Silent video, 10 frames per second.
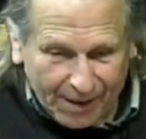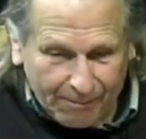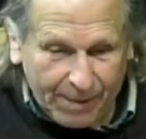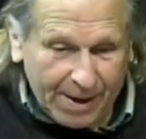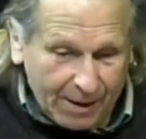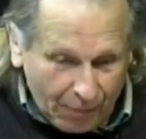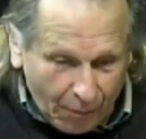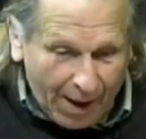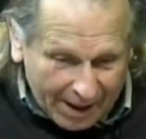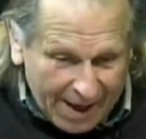being
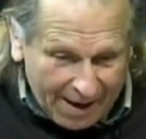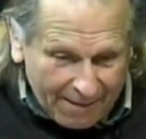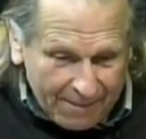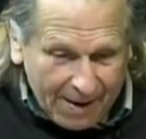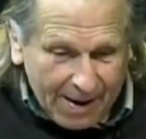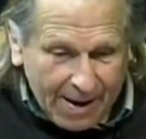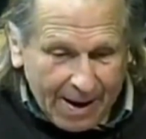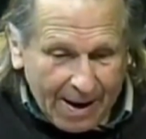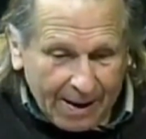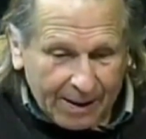who I am?
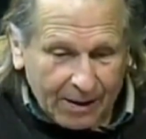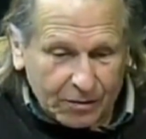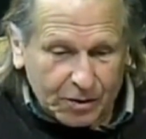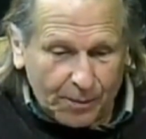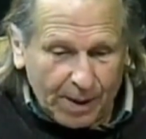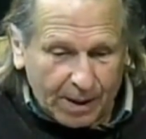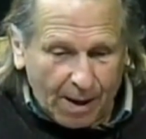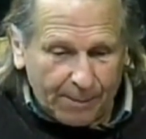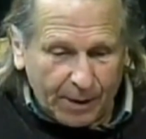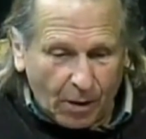There used to be a
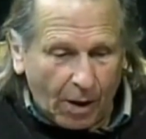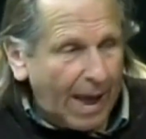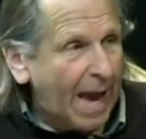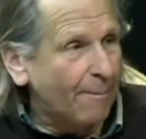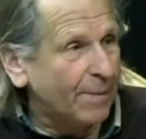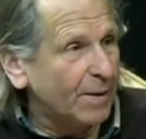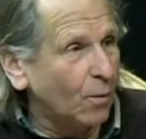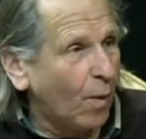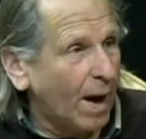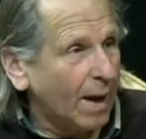company called
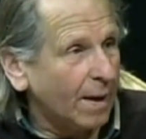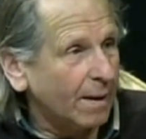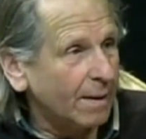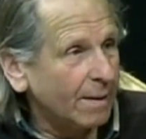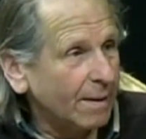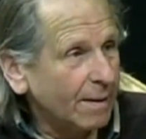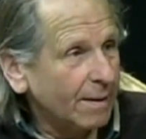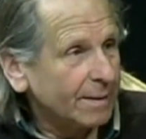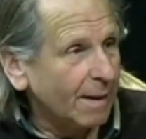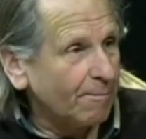Appian Way
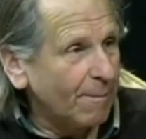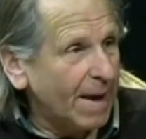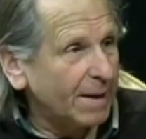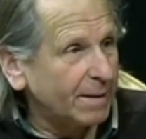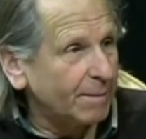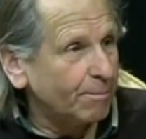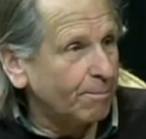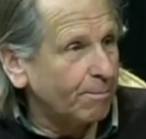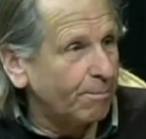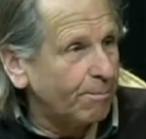that made
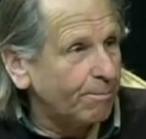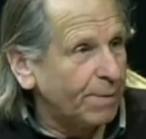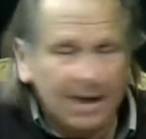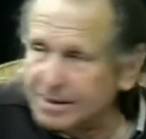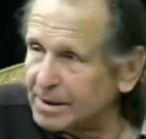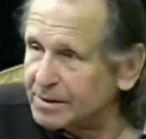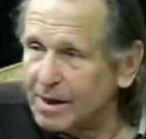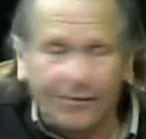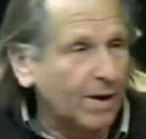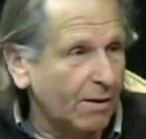pizzas. Do you
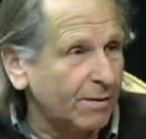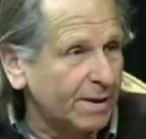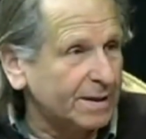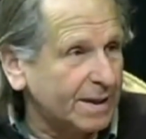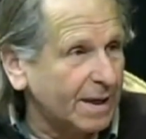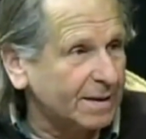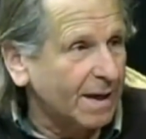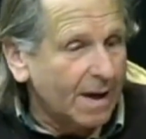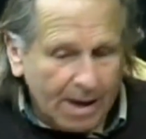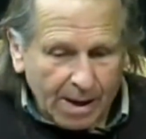ever hear of these things?
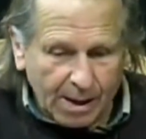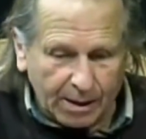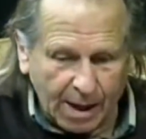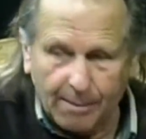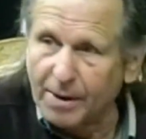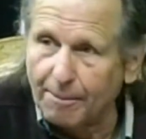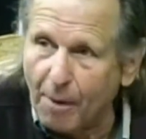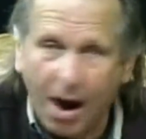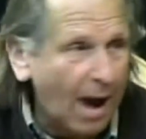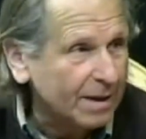And it come in a
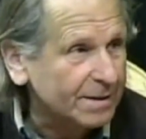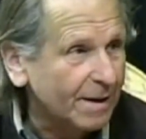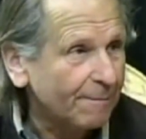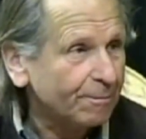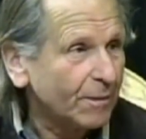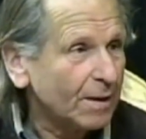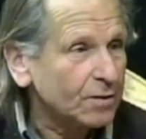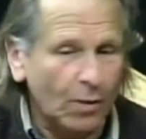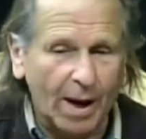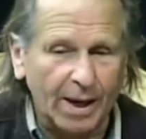box.
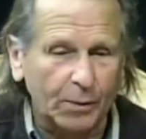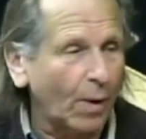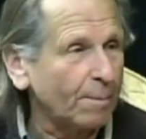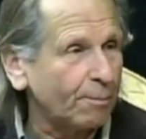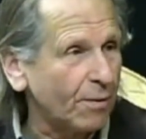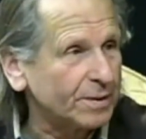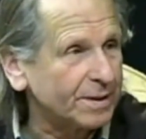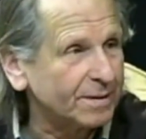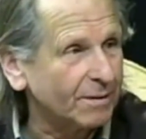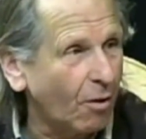So I had one
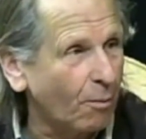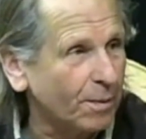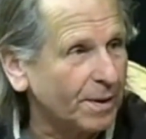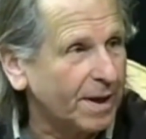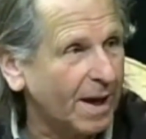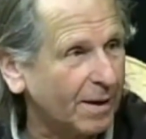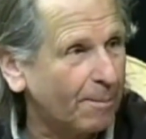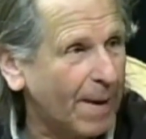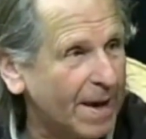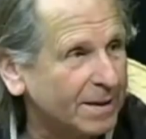person open the can
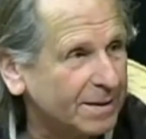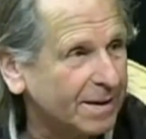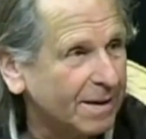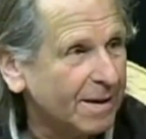of paste.